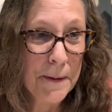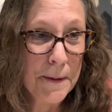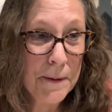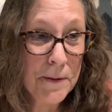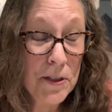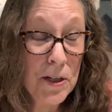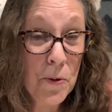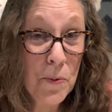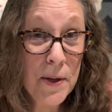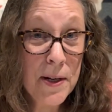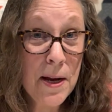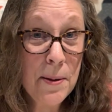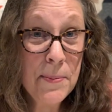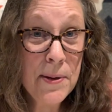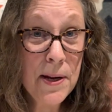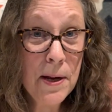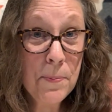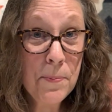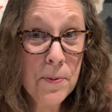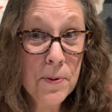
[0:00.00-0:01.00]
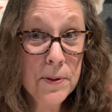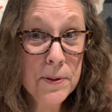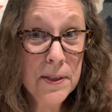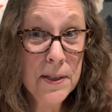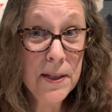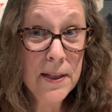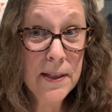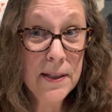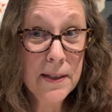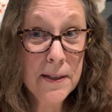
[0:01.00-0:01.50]
You know, we're coming up
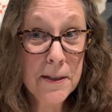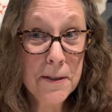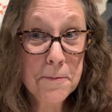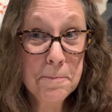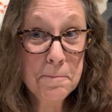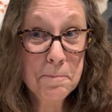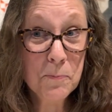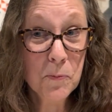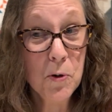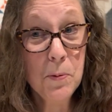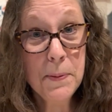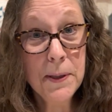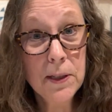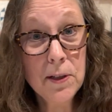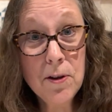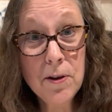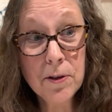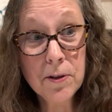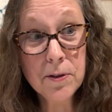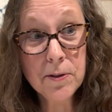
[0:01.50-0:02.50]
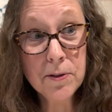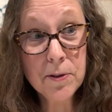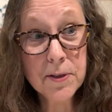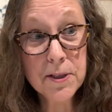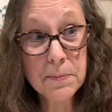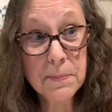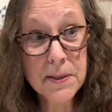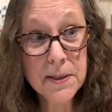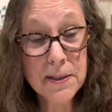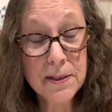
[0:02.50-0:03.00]
on, won't be long,
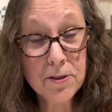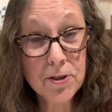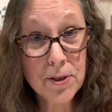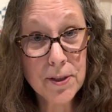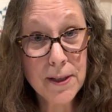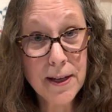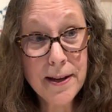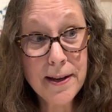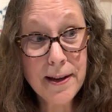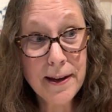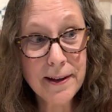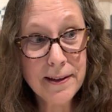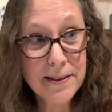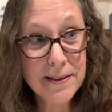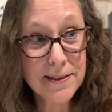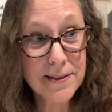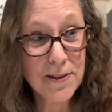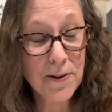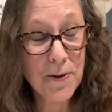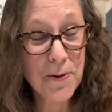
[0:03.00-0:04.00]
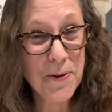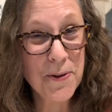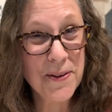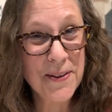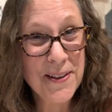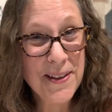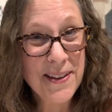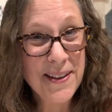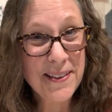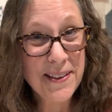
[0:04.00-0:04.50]
Christmas in July, so
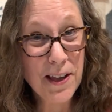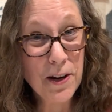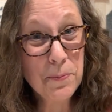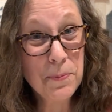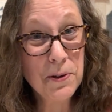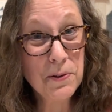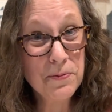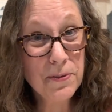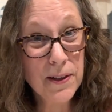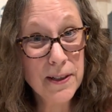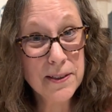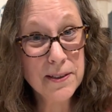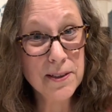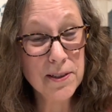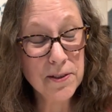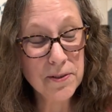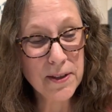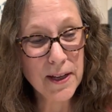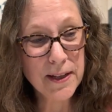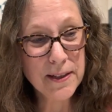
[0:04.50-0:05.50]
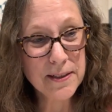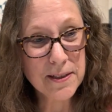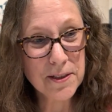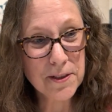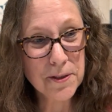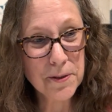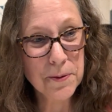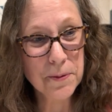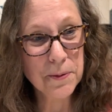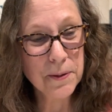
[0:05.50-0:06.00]
that'll be fun to do that
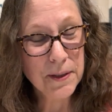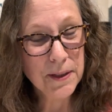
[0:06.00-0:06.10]
too.